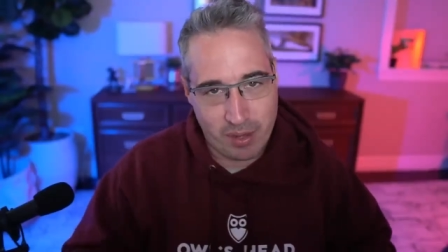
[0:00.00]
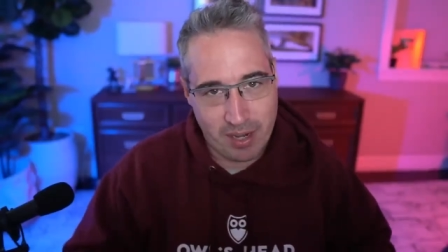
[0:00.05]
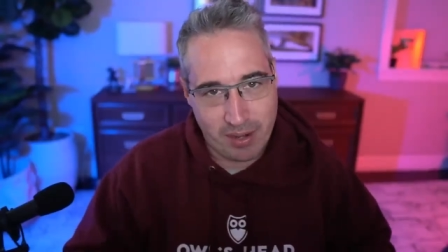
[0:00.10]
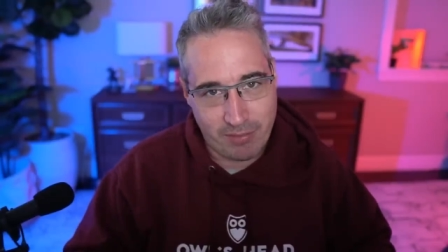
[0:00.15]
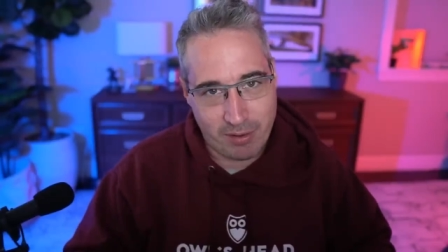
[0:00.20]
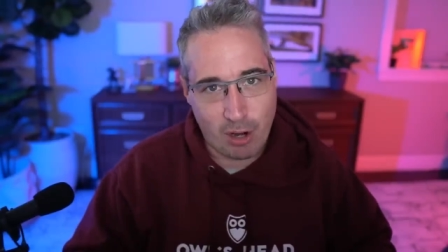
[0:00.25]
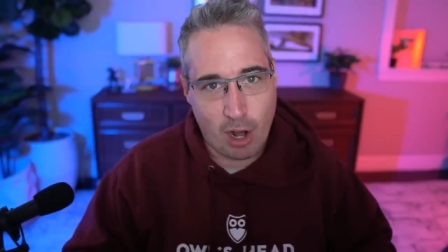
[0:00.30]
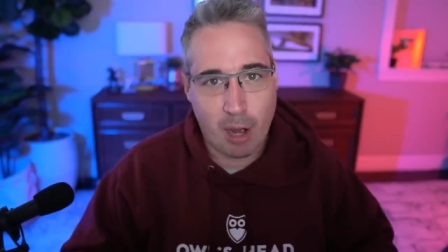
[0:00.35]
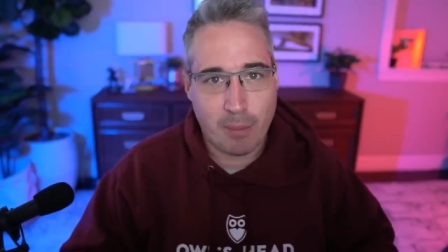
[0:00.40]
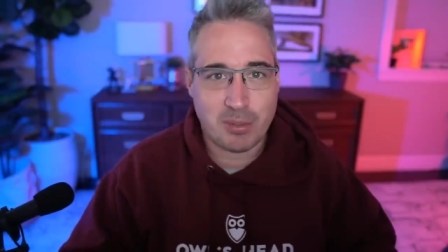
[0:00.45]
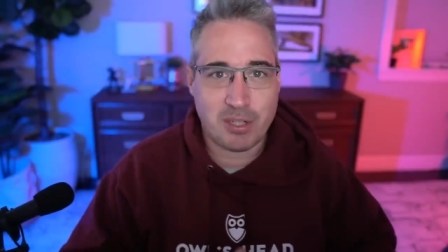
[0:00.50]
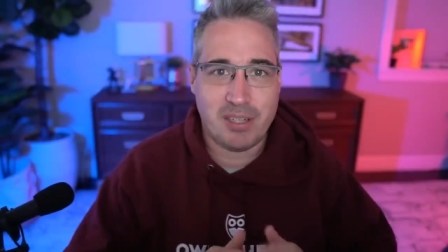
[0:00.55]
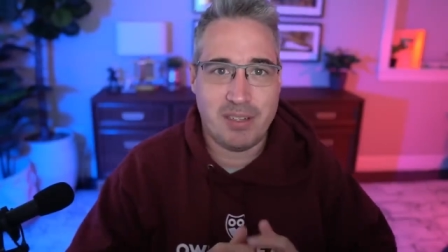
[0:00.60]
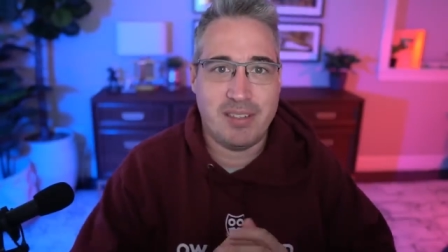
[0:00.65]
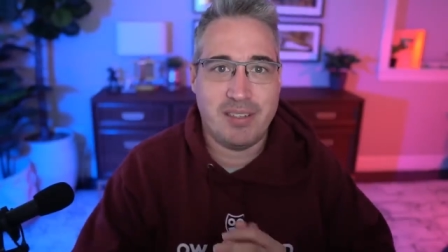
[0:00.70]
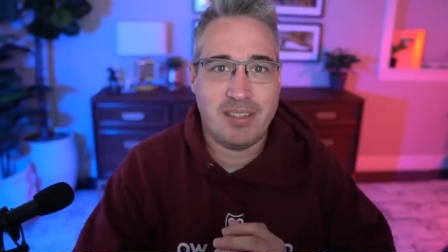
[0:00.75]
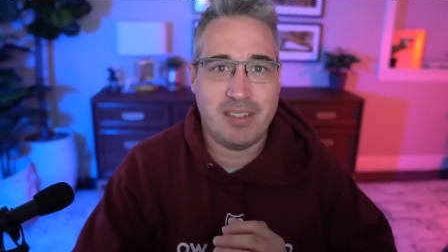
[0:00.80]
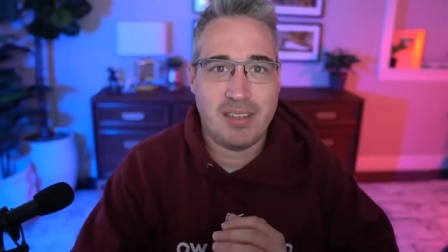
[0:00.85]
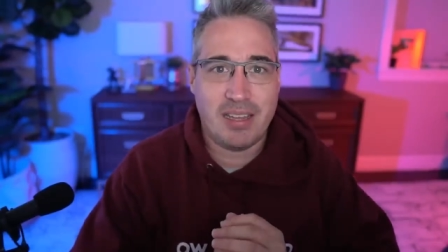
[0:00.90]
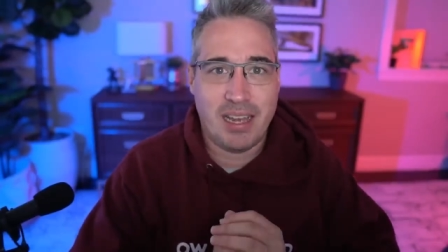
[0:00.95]
different
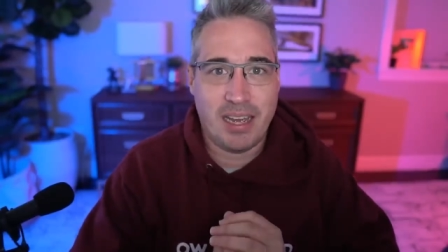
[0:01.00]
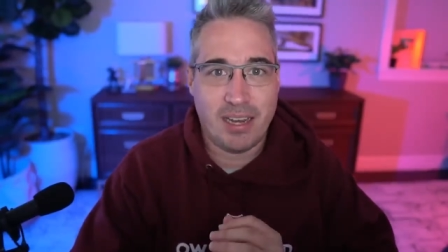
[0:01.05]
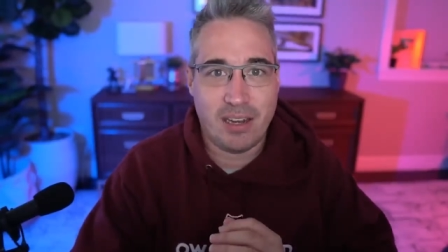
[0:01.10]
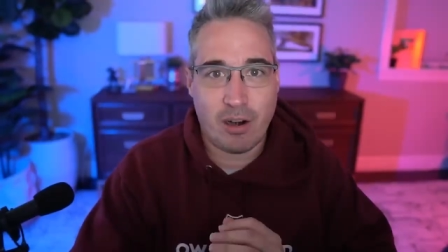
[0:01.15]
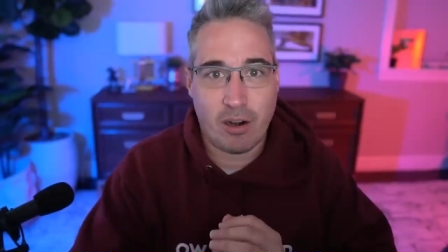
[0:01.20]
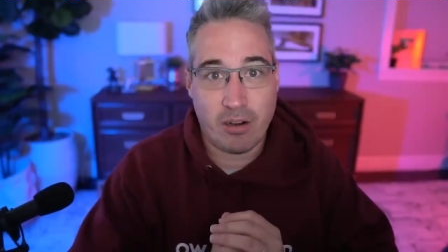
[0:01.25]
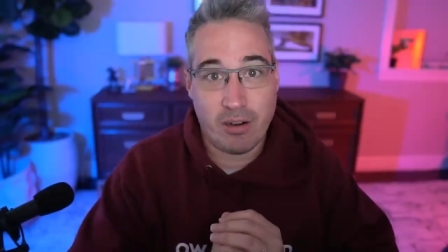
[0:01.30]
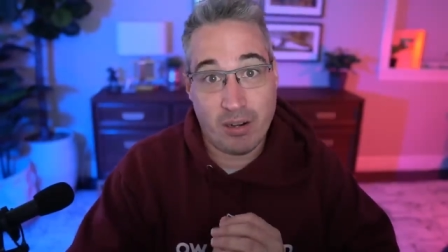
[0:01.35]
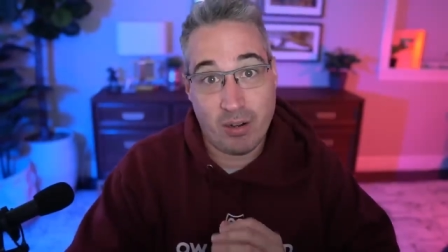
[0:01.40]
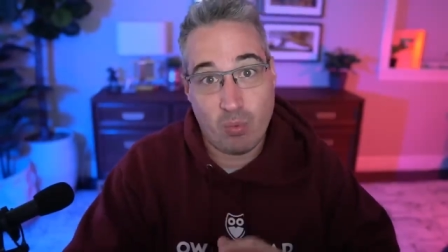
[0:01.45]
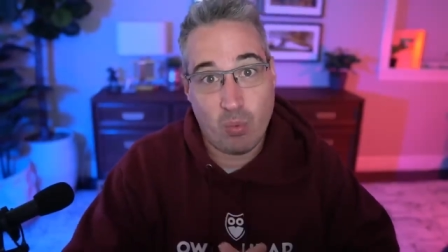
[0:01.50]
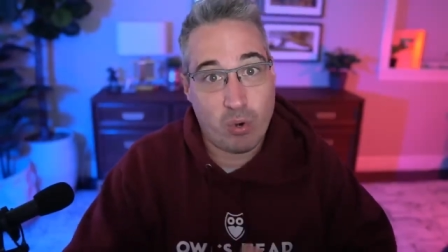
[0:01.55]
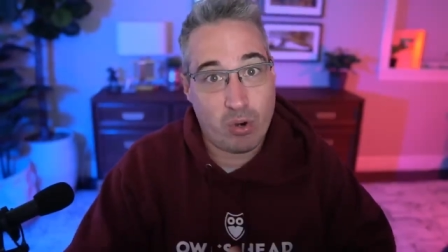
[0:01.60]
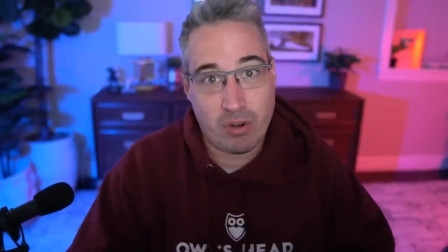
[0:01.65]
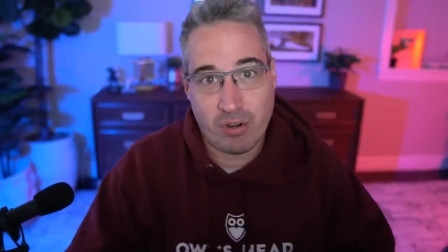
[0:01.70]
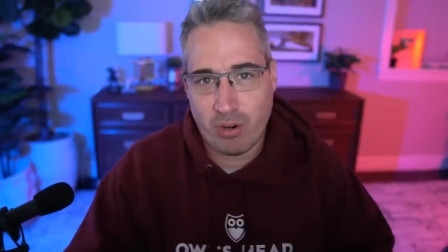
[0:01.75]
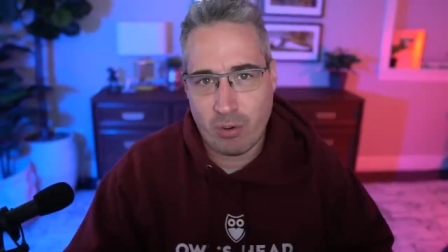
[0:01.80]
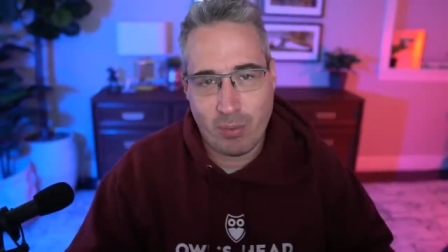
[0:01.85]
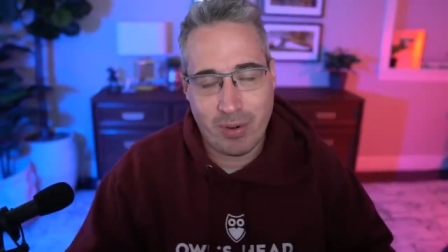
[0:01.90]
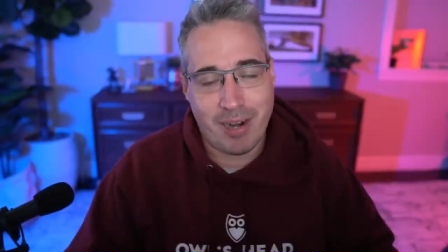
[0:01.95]
options that are in
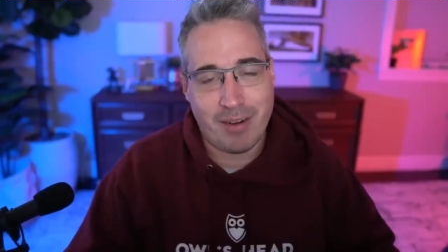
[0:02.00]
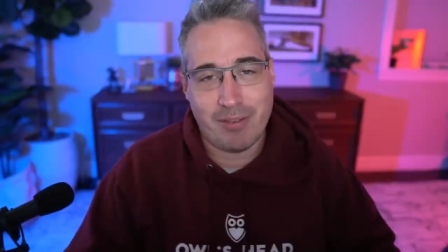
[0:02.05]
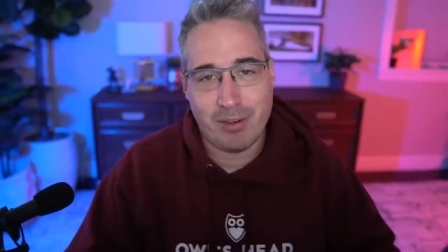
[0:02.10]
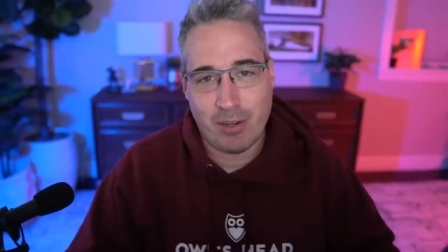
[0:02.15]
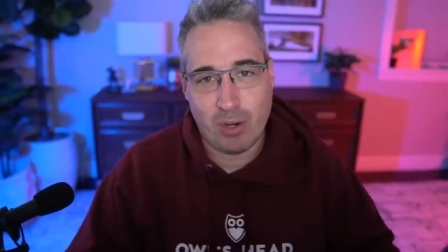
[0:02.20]
Word or whatever,